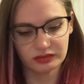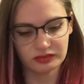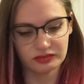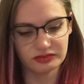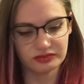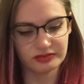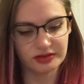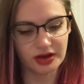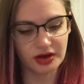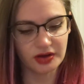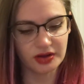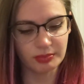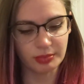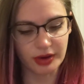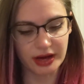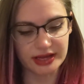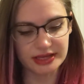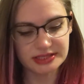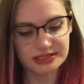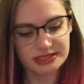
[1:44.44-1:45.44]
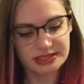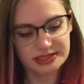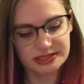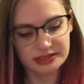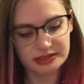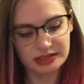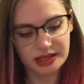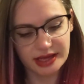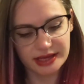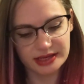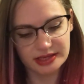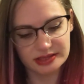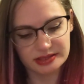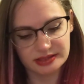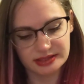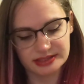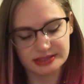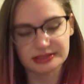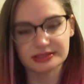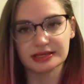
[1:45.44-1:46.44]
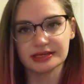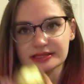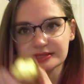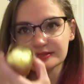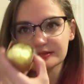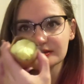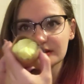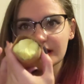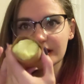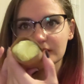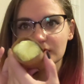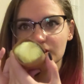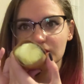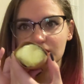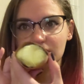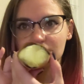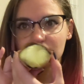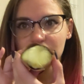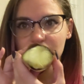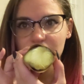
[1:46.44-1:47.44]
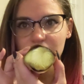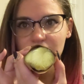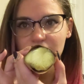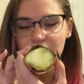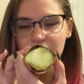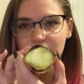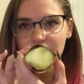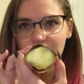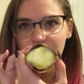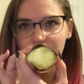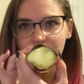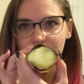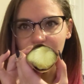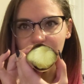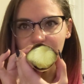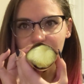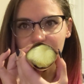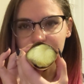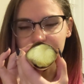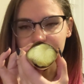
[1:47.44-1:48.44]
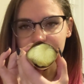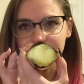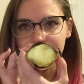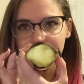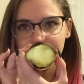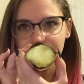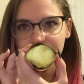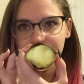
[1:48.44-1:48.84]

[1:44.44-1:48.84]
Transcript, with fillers: very bright. It's it's a light. It's it's lighter. Um,